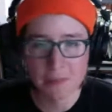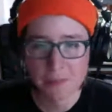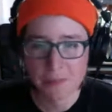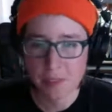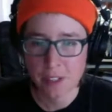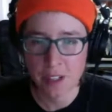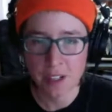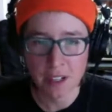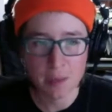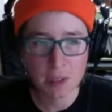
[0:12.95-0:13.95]
And I'm
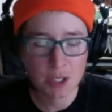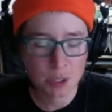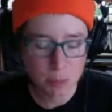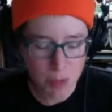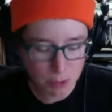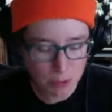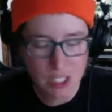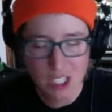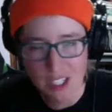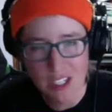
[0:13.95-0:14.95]
here as a member of the
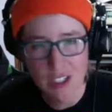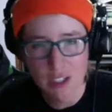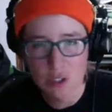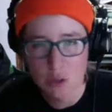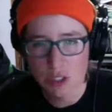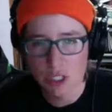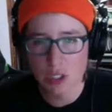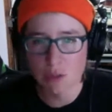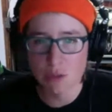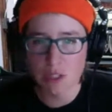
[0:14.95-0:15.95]
Canadian Association for
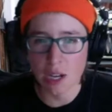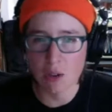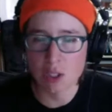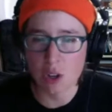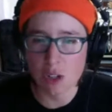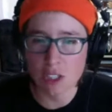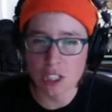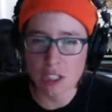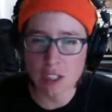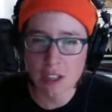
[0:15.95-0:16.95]
Sound Ecology.
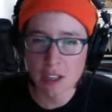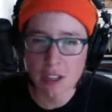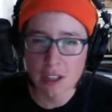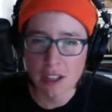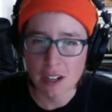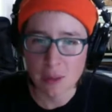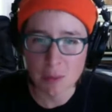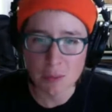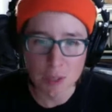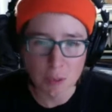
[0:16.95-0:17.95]
And I'm
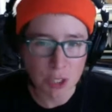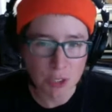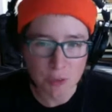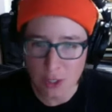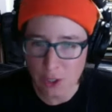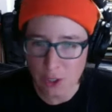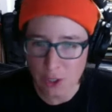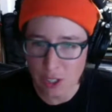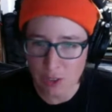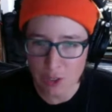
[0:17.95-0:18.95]
just figuring out this
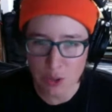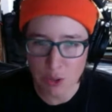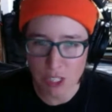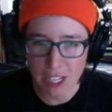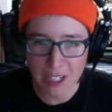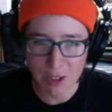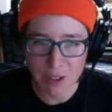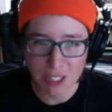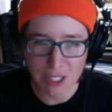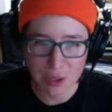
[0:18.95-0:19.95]
Google Hangouts thing, so
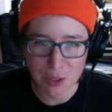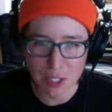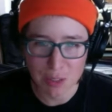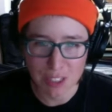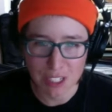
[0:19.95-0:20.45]
give me a second.